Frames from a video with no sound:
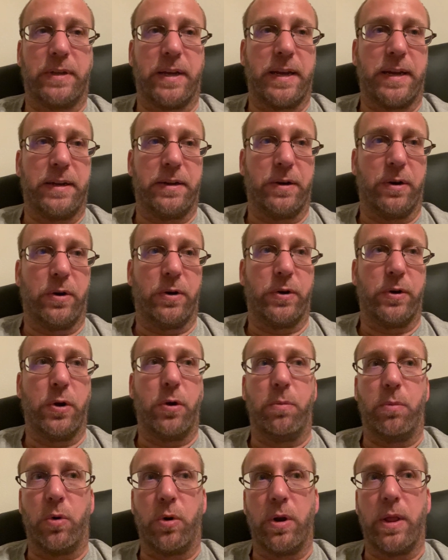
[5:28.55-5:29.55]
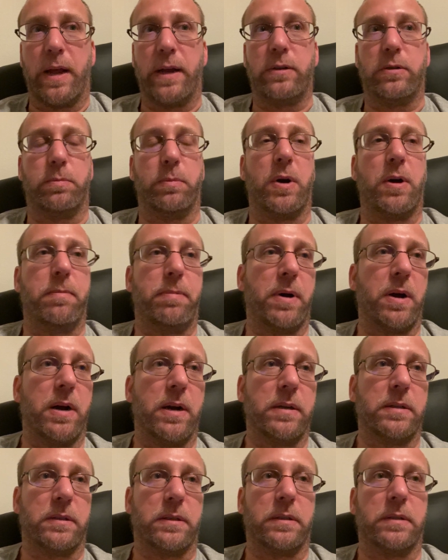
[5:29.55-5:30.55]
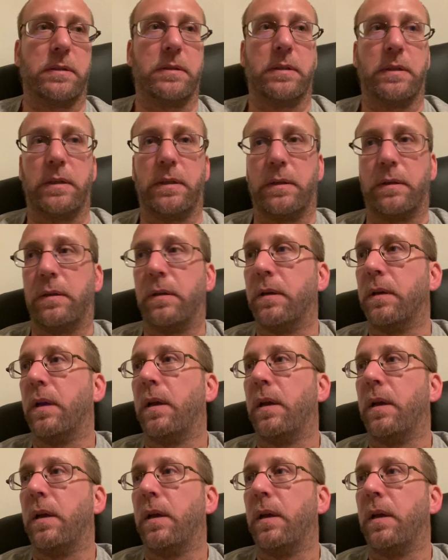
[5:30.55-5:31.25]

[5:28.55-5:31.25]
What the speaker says: that are no more, like smallpox and